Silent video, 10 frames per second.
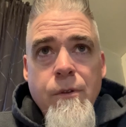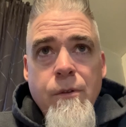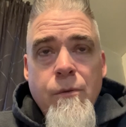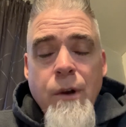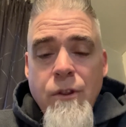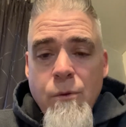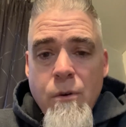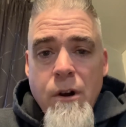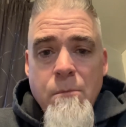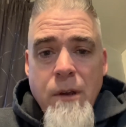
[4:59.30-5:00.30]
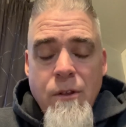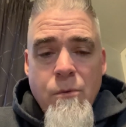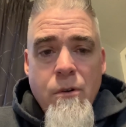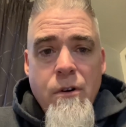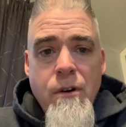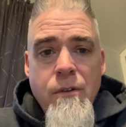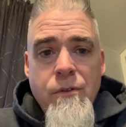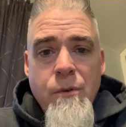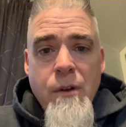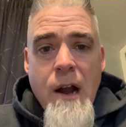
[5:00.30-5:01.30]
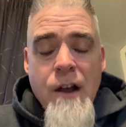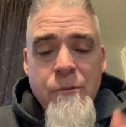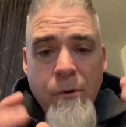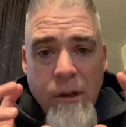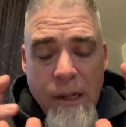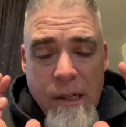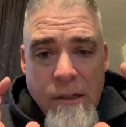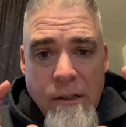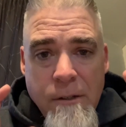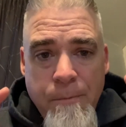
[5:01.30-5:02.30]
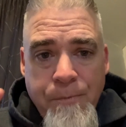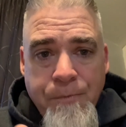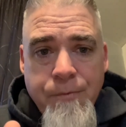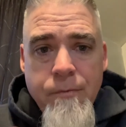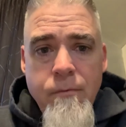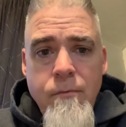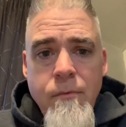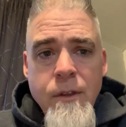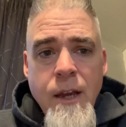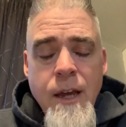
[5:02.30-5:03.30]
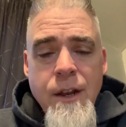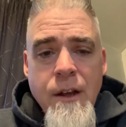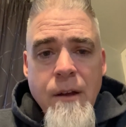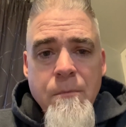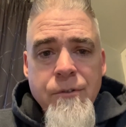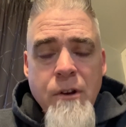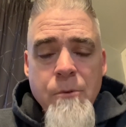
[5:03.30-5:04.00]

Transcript: read the word and be the word through a gospel lens. And Psalms